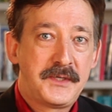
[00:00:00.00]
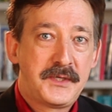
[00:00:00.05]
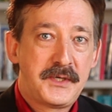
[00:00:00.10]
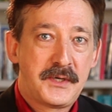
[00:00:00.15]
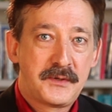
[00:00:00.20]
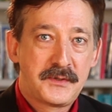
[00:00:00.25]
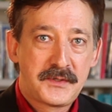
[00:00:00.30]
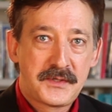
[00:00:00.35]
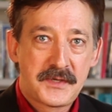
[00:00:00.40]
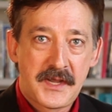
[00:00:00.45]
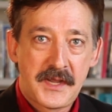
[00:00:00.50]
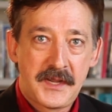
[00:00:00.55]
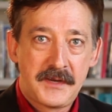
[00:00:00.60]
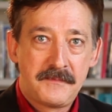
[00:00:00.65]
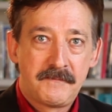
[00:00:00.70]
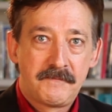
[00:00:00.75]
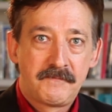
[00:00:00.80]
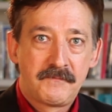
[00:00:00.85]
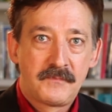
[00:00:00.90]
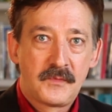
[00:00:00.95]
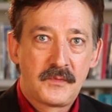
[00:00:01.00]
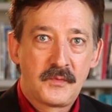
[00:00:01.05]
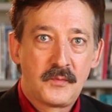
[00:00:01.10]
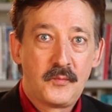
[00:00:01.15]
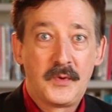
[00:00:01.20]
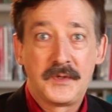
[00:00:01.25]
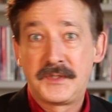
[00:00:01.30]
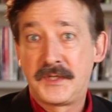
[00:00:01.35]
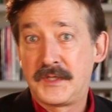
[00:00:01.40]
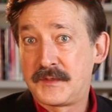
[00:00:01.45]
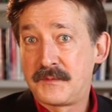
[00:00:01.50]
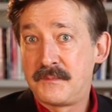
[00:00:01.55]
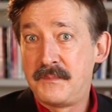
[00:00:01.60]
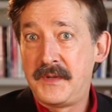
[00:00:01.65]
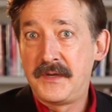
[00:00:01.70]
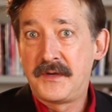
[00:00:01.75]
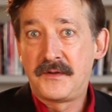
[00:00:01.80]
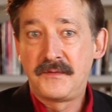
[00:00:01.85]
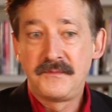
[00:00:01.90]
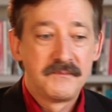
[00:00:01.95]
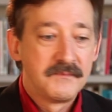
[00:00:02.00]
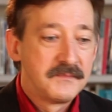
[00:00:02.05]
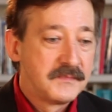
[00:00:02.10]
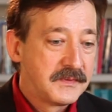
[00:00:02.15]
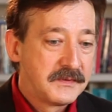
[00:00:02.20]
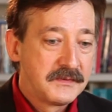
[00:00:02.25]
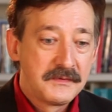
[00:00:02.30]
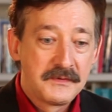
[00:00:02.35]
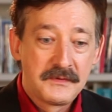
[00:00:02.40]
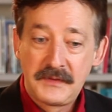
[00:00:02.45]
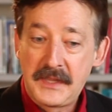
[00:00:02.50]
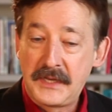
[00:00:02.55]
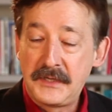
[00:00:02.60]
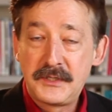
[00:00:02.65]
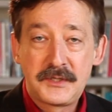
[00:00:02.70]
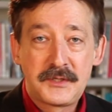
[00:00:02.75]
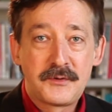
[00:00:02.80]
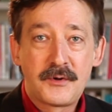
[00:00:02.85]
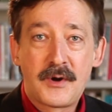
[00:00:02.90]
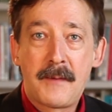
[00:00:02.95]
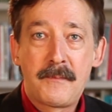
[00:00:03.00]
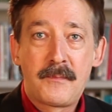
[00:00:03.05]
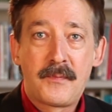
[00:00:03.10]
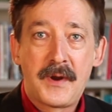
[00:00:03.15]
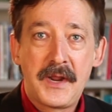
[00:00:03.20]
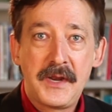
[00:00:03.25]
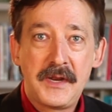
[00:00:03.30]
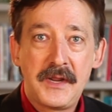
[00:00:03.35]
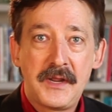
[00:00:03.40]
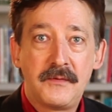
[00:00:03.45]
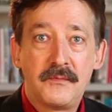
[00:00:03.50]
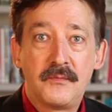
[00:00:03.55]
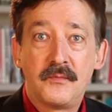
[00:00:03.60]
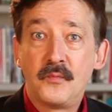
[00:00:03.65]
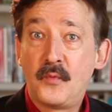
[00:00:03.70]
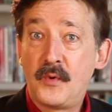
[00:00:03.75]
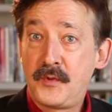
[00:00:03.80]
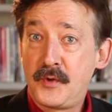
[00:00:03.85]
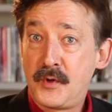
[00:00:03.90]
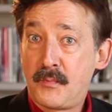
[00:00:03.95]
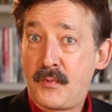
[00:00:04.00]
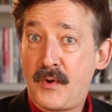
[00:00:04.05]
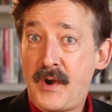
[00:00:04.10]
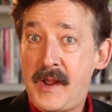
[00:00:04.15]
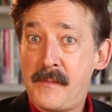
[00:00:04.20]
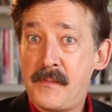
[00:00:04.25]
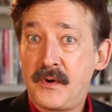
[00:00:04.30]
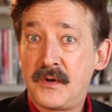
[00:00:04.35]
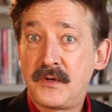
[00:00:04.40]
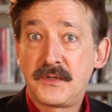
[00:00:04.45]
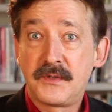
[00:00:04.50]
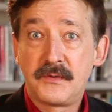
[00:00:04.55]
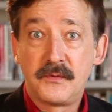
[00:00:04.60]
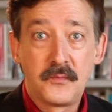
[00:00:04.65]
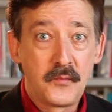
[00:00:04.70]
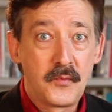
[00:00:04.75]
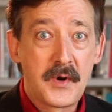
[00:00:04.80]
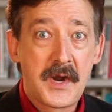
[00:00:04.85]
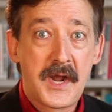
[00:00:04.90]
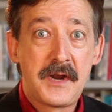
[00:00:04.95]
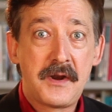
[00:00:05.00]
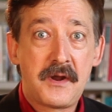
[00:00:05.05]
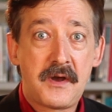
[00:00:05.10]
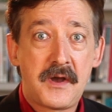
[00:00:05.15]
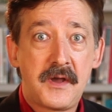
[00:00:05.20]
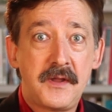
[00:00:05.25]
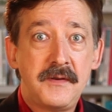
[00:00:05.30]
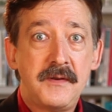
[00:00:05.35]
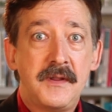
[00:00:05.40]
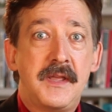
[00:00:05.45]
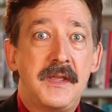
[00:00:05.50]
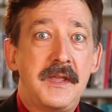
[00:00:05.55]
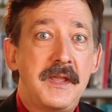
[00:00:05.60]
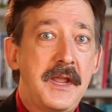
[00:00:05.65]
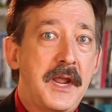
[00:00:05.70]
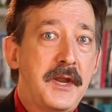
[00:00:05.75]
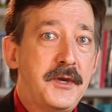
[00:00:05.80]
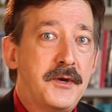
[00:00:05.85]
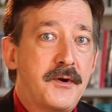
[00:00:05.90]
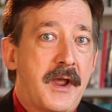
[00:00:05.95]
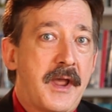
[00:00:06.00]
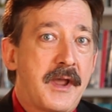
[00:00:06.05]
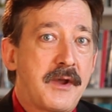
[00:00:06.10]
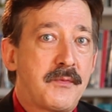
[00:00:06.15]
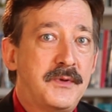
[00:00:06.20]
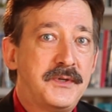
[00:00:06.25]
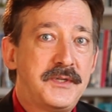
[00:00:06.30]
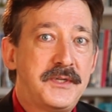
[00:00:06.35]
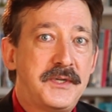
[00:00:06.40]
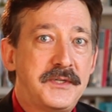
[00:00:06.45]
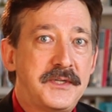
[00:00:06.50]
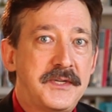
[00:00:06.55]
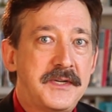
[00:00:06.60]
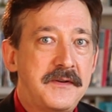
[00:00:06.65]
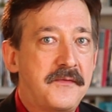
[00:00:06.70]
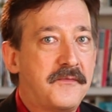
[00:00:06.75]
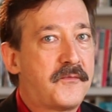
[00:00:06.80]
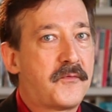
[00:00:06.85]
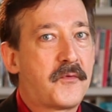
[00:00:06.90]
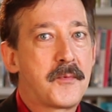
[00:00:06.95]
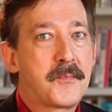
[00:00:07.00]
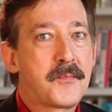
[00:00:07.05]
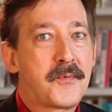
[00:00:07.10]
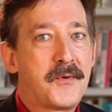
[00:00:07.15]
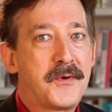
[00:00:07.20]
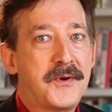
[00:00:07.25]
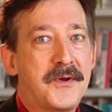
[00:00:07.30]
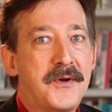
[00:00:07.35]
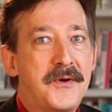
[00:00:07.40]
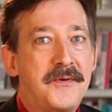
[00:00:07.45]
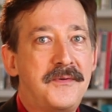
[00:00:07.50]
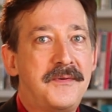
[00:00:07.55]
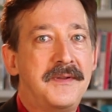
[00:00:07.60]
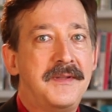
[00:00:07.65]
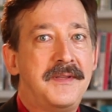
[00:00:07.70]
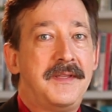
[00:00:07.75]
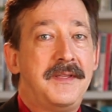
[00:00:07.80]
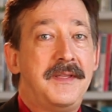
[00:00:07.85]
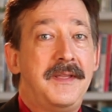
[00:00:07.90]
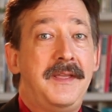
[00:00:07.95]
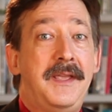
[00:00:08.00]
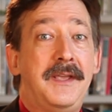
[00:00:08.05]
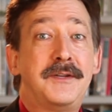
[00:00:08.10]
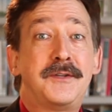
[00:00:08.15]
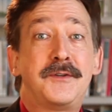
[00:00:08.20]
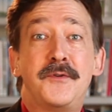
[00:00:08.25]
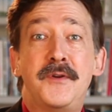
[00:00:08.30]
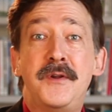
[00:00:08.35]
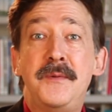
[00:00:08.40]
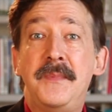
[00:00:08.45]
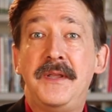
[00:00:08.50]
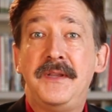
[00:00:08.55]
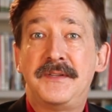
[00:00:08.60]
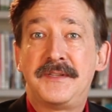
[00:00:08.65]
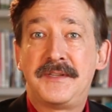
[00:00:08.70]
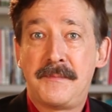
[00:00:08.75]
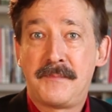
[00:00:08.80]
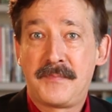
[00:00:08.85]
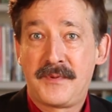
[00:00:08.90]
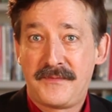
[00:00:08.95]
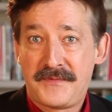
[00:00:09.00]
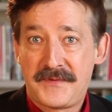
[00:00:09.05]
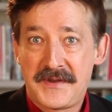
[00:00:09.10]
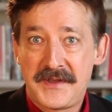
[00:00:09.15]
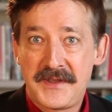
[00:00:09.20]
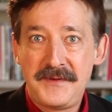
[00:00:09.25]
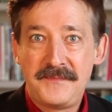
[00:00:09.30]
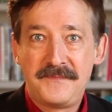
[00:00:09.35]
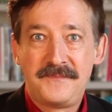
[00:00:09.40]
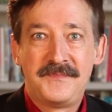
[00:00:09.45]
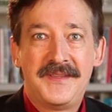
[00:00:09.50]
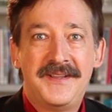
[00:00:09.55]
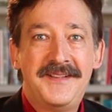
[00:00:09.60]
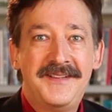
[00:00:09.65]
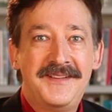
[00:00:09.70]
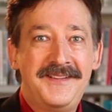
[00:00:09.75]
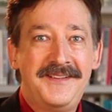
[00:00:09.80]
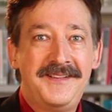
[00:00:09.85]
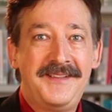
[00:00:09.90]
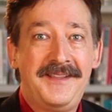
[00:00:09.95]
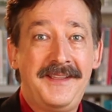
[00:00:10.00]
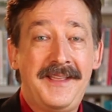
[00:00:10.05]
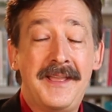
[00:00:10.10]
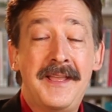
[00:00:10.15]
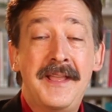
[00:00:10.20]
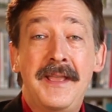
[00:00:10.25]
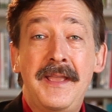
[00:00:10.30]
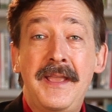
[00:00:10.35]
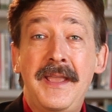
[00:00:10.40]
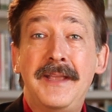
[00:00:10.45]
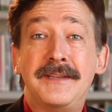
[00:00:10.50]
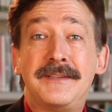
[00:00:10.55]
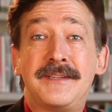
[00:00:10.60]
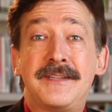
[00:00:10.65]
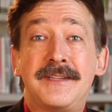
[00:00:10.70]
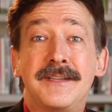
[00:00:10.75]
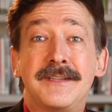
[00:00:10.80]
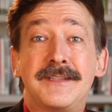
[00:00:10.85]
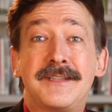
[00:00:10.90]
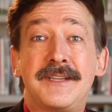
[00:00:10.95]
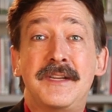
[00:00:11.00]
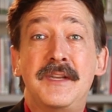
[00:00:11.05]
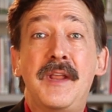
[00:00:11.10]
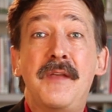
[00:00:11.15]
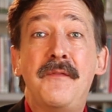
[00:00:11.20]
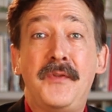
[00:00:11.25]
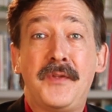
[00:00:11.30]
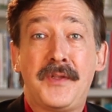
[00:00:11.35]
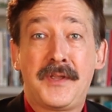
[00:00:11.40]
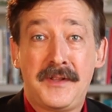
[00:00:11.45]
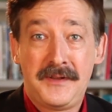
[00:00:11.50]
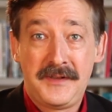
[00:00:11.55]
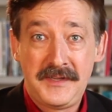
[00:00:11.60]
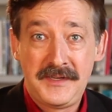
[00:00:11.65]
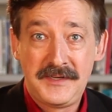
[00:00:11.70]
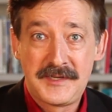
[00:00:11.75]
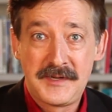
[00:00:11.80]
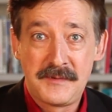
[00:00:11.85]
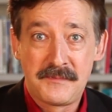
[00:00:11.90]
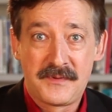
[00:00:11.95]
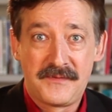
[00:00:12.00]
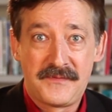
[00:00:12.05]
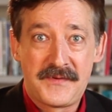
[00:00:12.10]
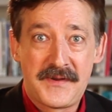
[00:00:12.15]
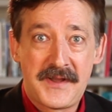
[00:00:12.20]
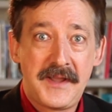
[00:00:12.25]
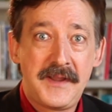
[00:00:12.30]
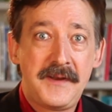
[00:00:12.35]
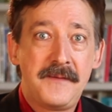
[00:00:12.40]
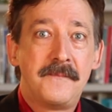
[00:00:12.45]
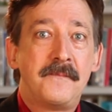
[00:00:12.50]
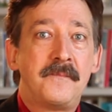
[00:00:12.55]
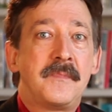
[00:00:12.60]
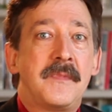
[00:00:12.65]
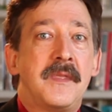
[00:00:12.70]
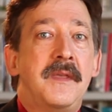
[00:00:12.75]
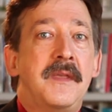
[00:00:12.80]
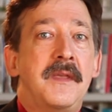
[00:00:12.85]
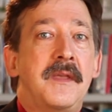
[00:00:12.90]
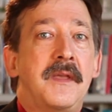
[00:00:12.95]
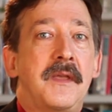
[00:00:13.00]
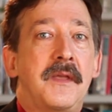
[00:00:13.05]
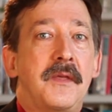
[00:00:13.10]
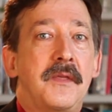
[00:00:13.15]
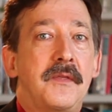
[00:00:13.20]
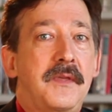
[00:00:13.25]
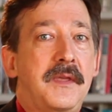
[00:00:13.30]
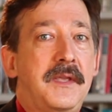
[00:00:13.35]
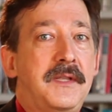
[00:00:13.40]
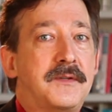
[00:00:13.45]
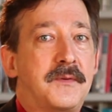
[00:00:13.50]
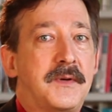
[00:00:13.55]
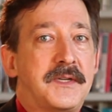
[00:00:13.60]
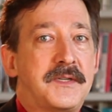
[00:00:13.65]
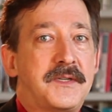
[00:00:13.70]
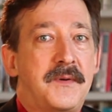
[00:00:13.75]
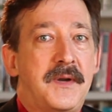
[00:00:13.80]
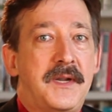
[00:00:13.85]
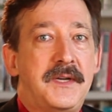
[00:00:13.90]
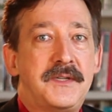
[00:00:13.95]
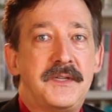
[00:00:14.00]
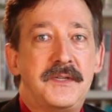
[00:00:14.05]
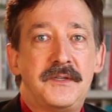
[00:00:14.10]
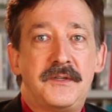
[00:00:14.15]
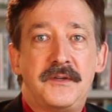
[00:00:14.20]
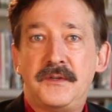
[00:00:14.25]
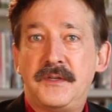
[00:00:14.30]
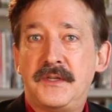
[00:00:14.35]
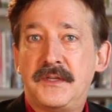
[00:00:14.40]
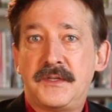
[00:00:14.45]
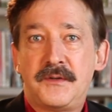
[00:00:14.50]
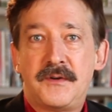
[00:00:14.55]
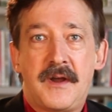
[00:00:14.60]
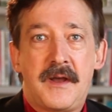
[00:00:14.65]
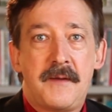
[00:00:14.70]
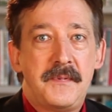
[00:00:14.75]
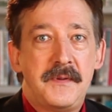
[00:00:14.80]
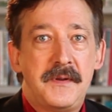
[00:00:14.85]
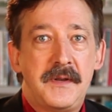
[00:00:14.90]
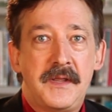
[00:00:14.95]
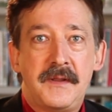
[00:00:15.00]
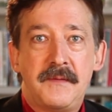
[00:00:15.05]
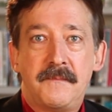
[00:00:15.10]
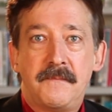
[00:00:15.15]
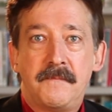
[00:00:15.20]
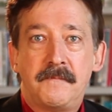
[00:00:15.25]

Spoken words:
chairside? Once it's milled, they just drop right in. With your parameters right on and your acquisition in 4.0, extremely simplified. It's significantly simplified. These restorations are just dropping in.